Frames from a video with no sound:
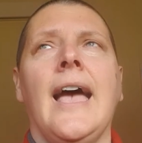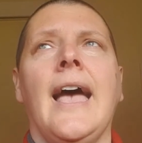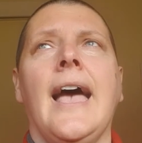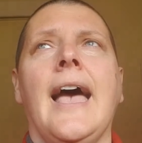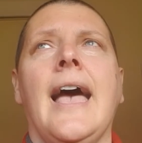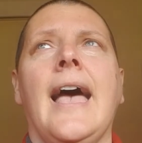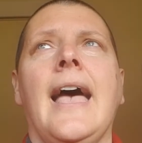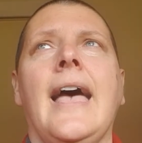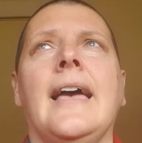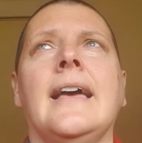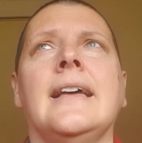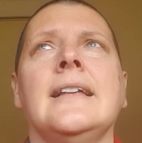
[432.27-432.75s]

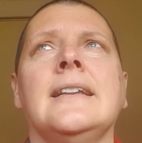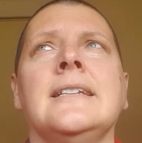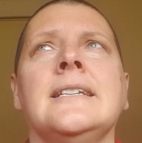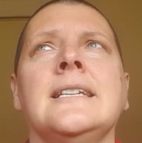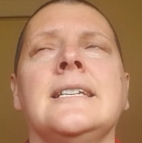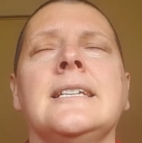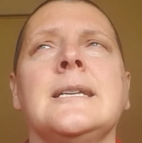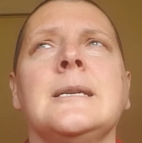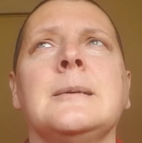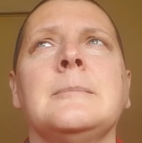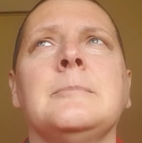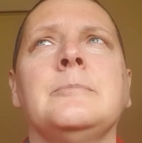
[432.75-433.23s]

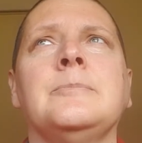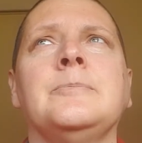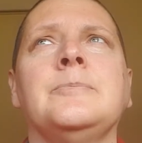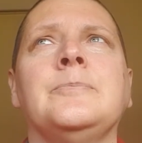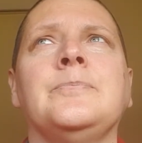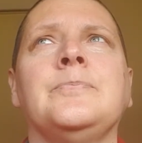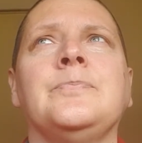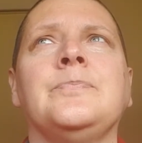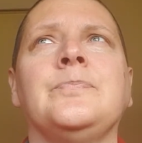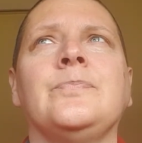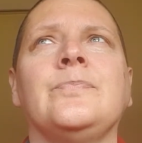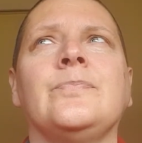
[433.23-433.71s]
and
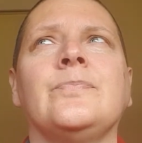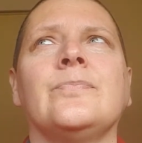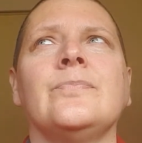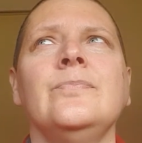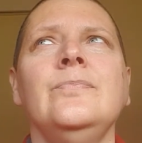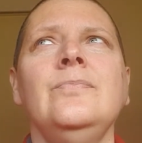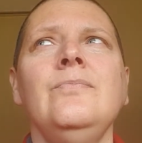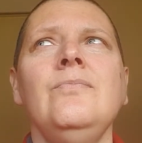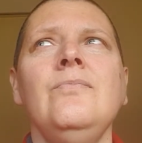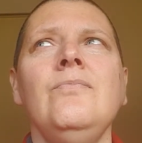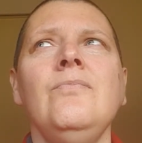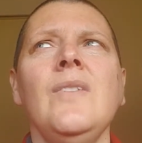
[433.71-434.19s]

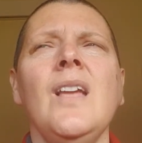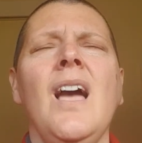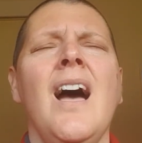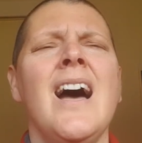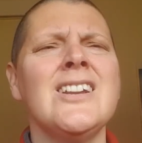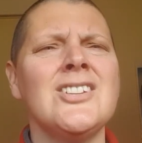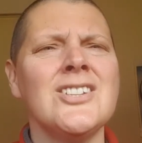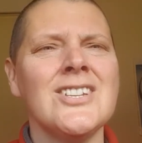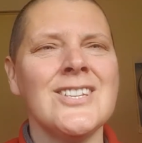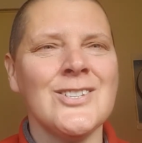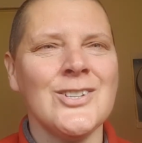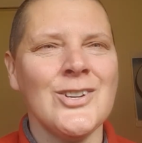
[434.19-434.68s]
I
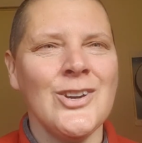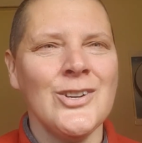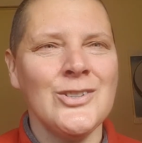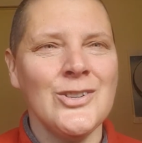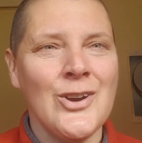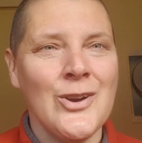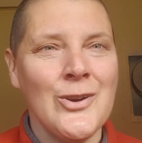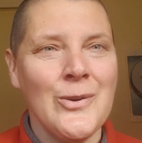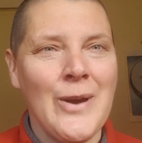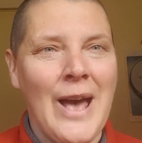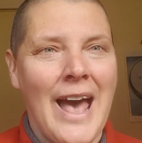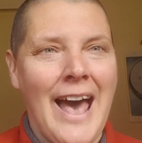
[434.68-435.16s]
just don't
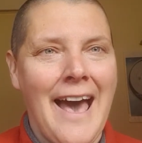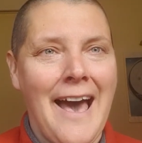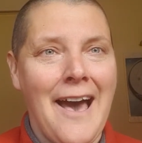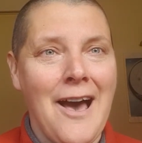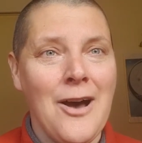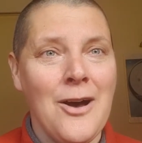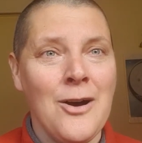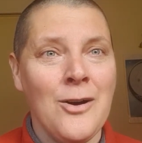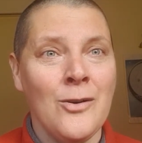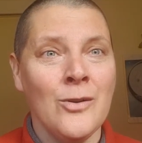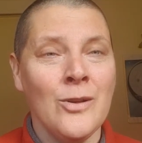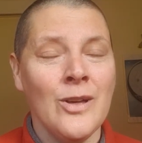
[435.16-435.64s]
know
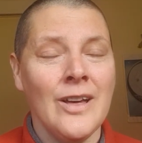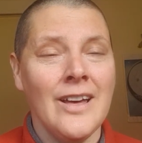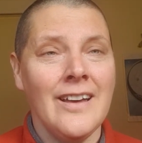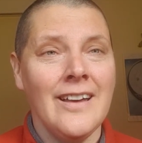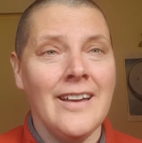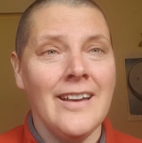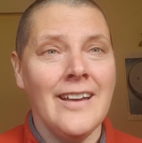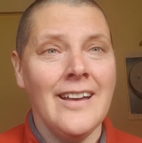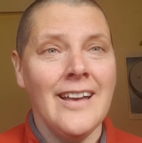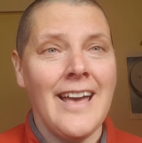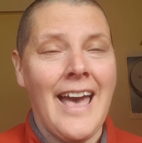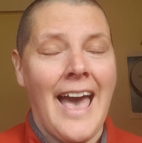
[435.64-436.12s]

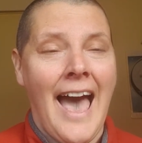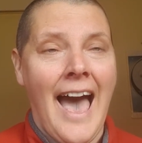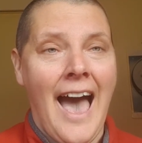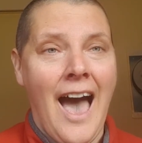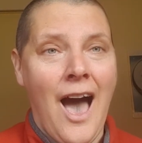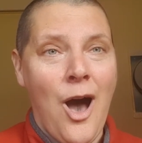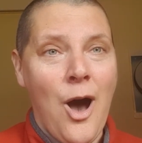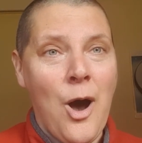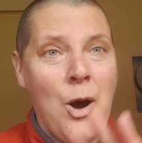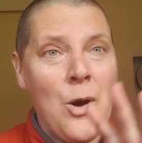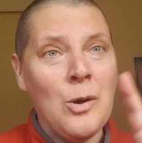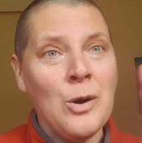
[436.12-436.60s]

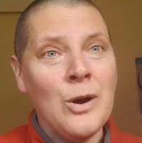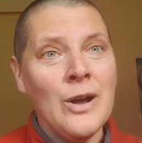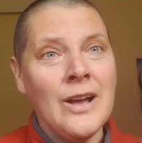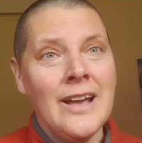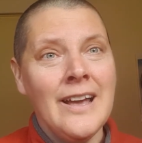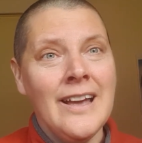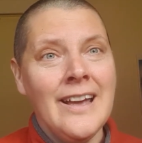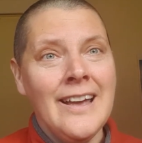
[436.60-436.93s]
how